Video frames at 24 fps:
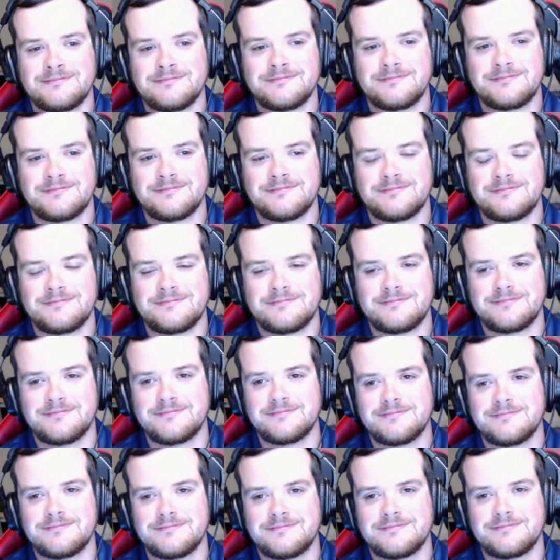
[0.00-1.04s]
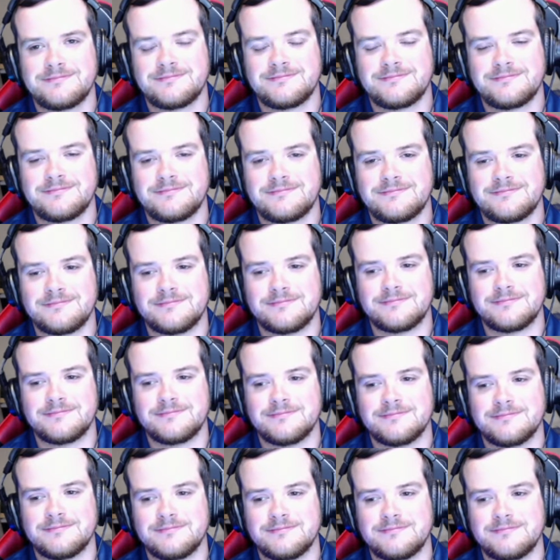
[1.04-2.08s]

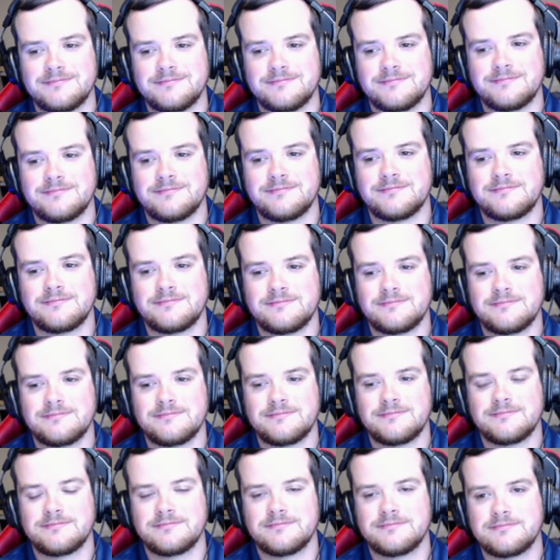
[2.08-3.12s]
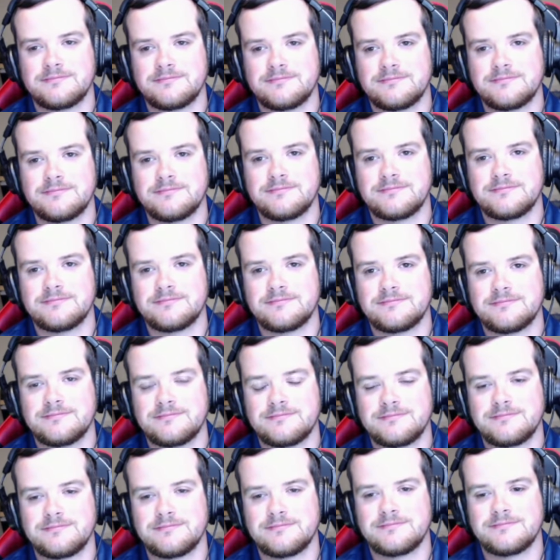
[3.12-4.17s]

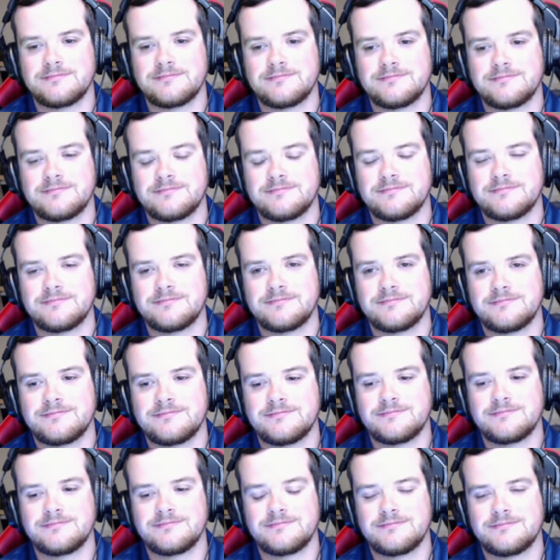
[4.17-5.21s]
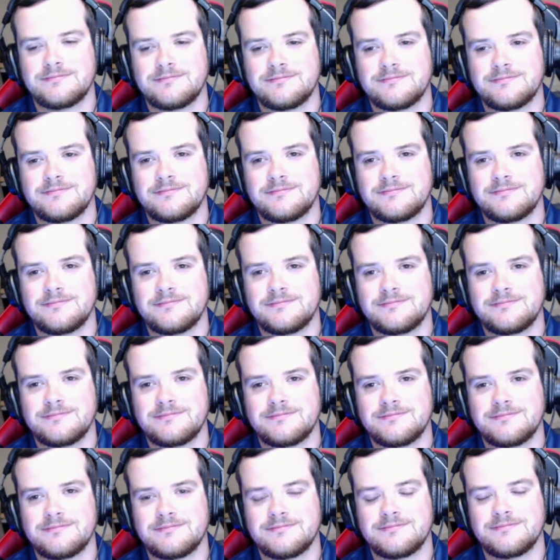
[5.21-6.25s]

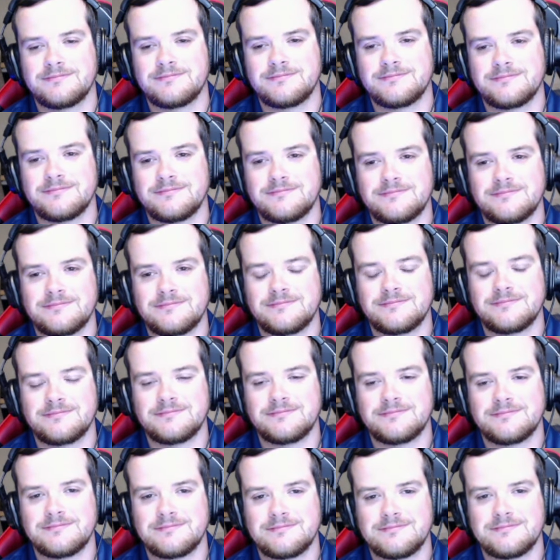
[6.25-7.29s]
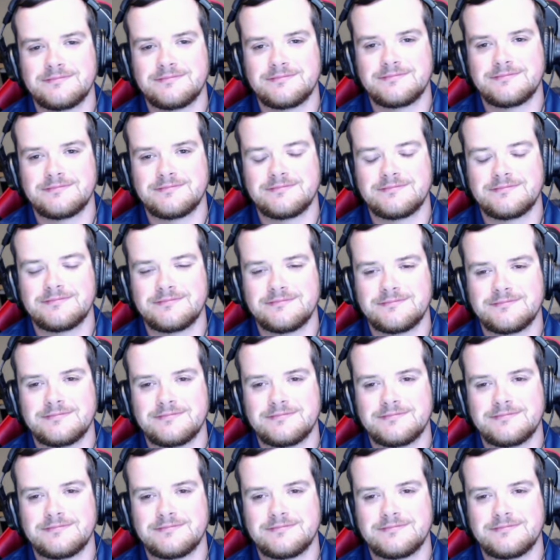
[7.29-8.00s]
(silent)